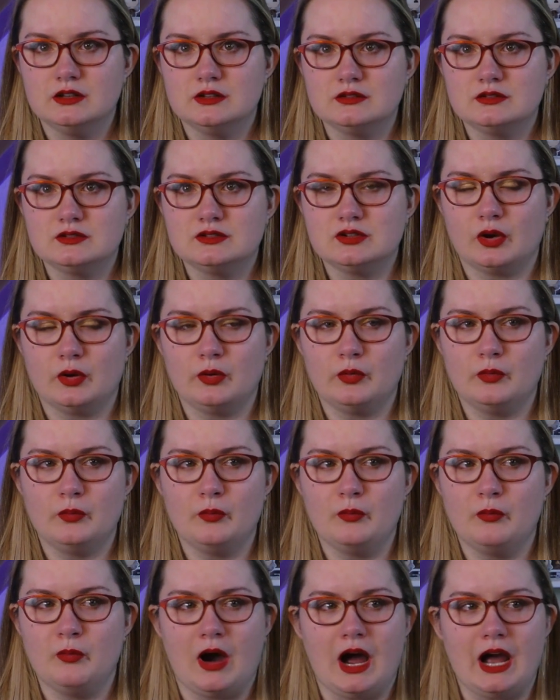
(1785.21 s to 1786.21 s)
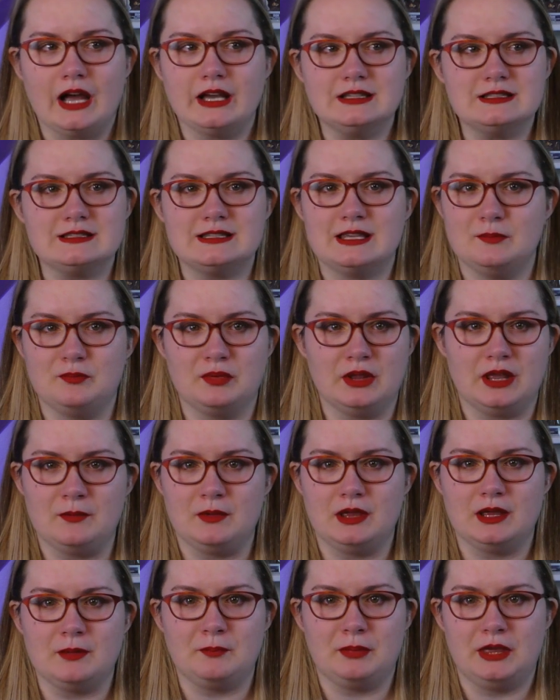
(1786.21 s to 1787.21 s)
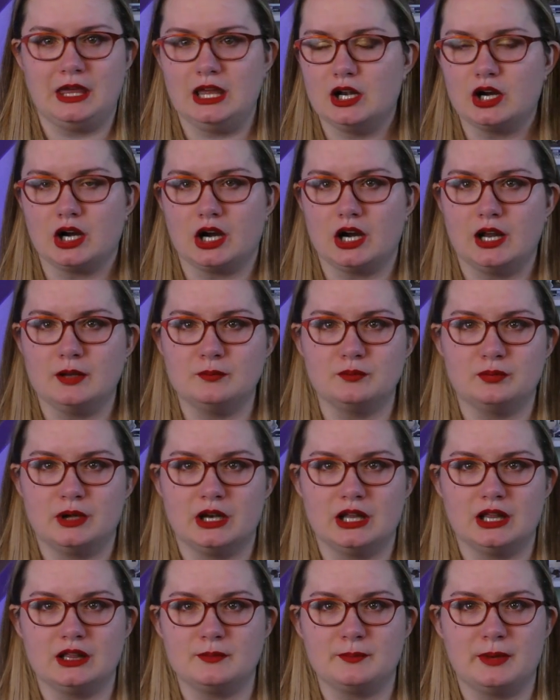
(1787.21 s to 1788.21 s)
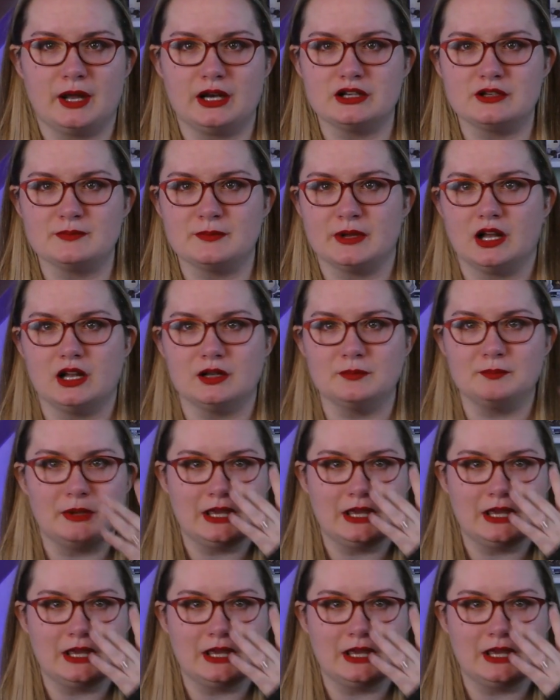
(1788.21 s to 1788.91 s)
So why is he blaming Peter and putting the punishment on